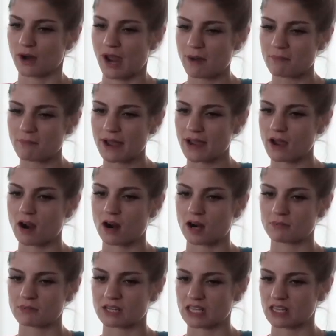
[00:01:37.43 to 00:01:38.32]
grabbed my
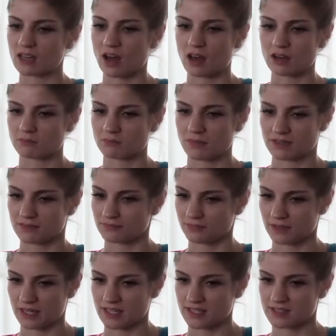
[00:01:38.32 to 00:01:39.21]
arm and he got in my
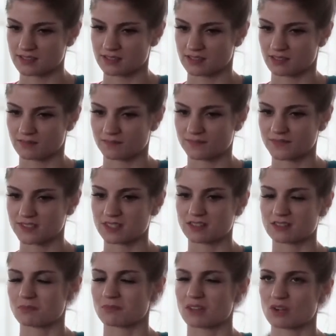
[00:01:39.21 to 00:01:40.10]
face and he
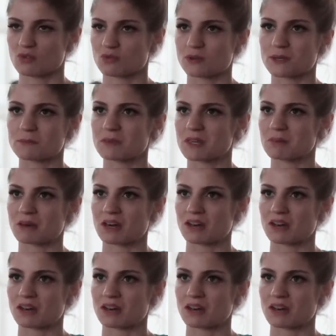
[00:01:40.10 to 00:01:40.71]
said something creepy